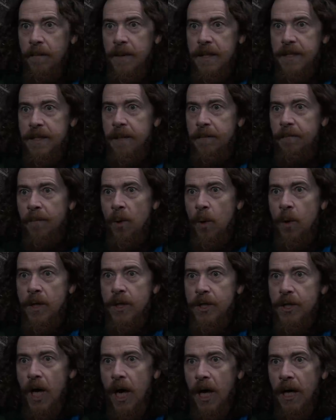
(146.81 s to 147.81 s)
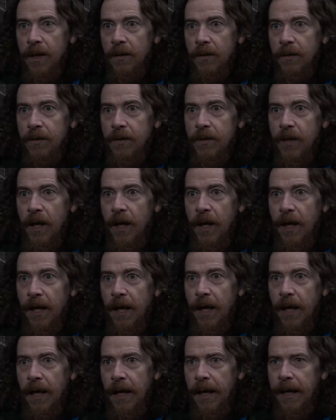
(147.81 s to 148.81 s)
missing boy child,
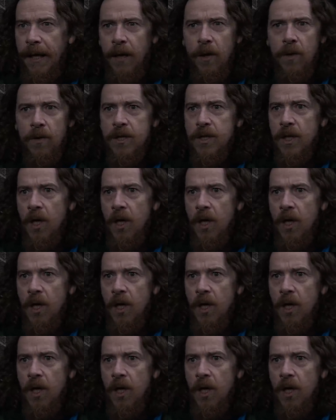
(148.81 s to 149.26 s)
he looks